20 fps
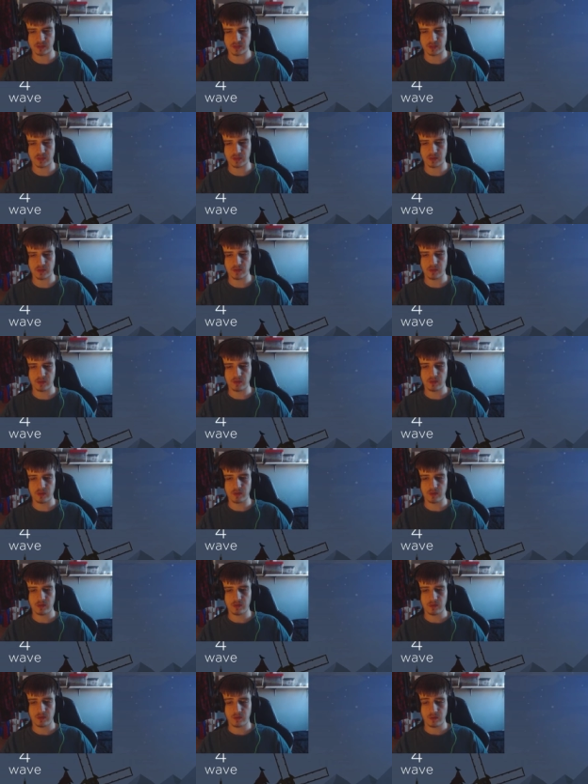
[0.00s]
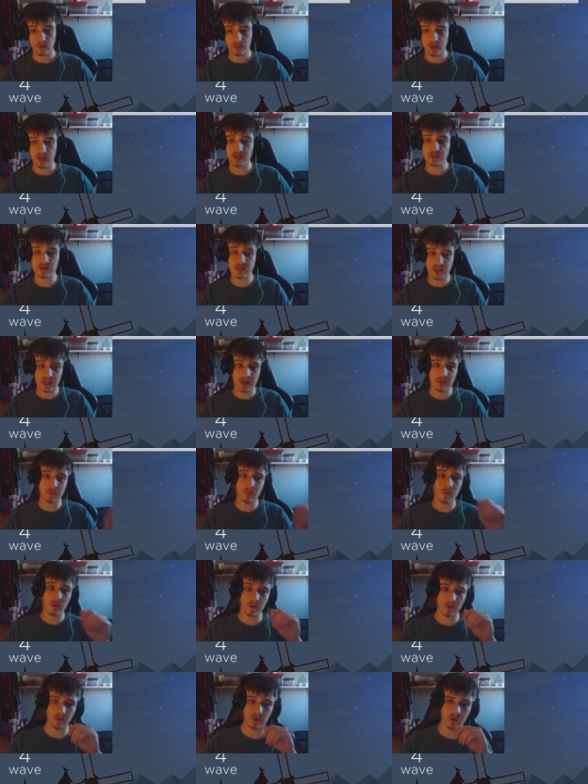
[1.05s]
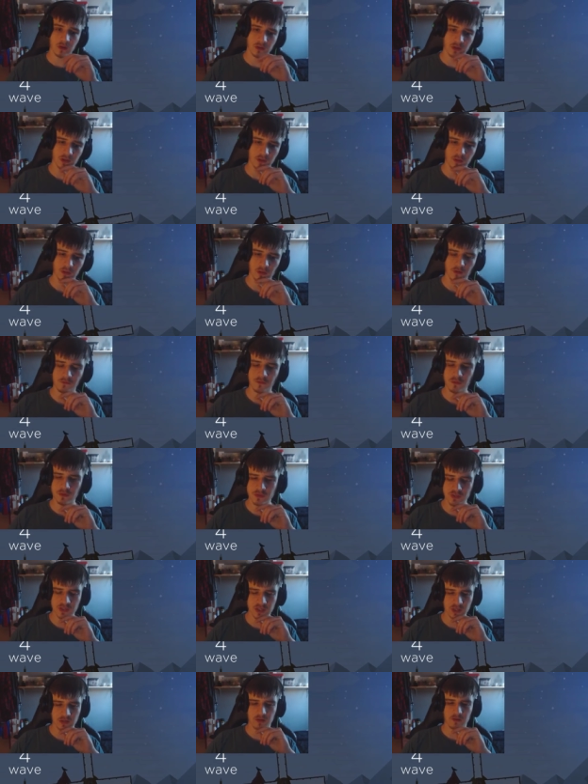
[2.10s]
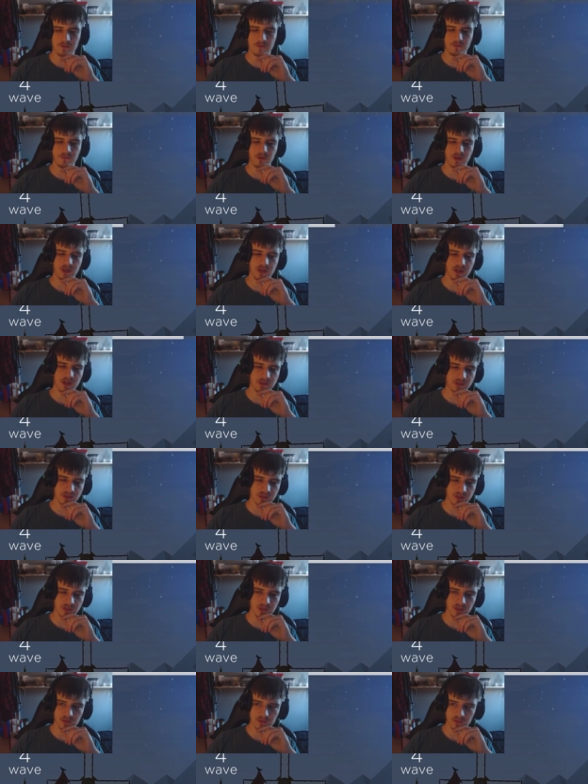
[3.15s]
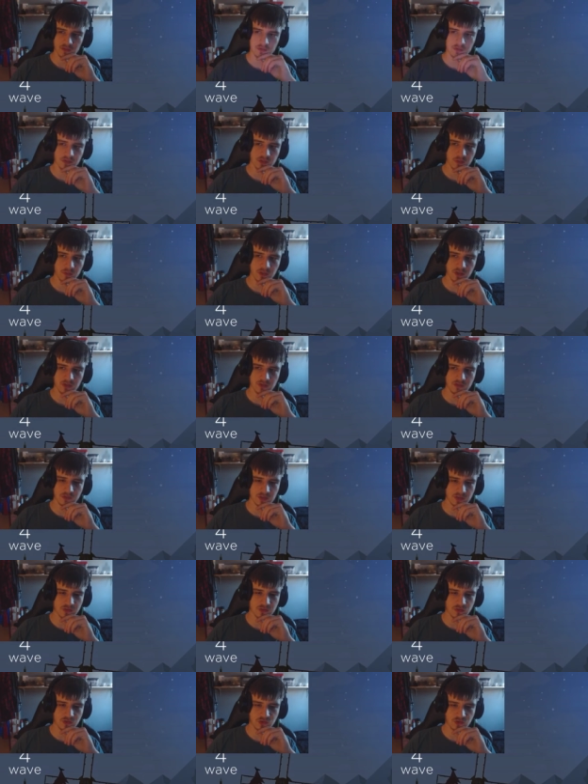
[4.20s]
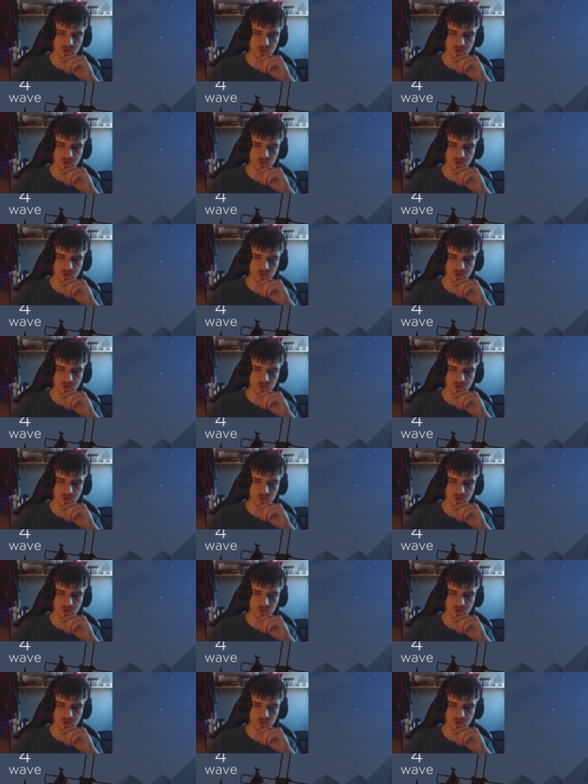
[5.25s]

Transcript: there. Okay, he's going to get more than... Okay, I thought he was going to get like three hits in there. I was going to say, what is this tra